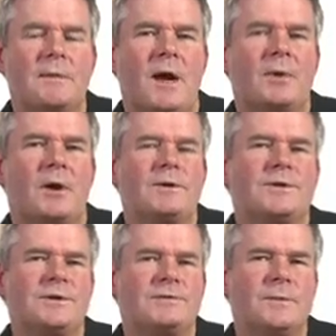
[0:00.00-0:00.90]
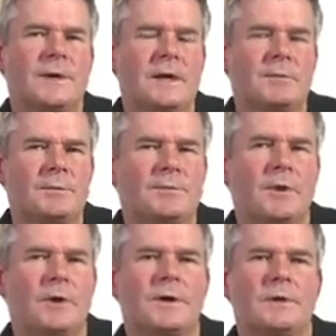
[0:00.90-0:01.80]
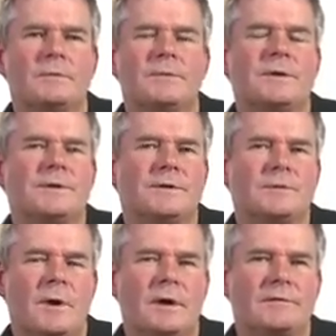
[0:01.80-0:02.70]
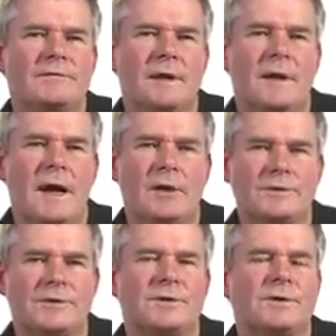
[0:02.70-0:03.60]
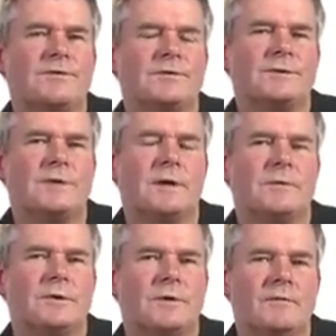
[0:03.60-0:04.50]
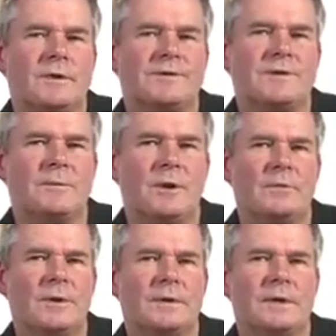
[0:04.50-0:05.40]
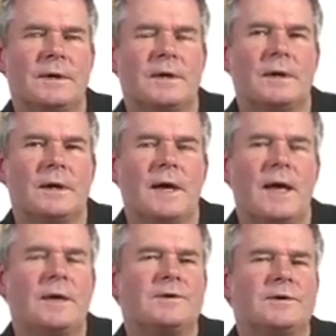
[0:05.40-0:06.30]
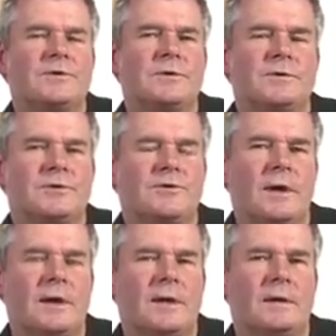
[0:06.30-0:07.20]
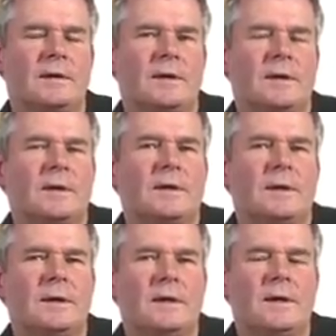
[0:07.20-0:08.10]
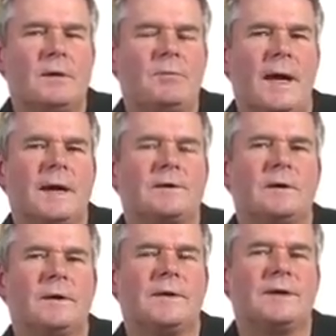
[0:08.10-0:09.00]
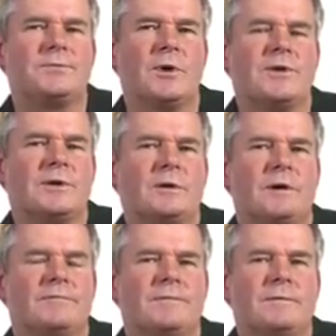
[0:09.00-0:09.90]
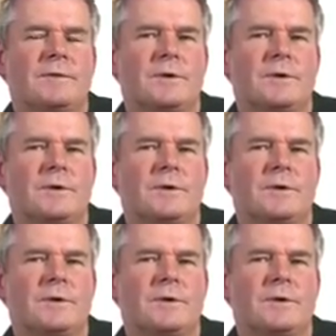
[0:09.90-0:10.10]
my apologies for being a bit parochial, but this is one of our research interests here at the University of Melbourne. How does endurance training impact on the expression of the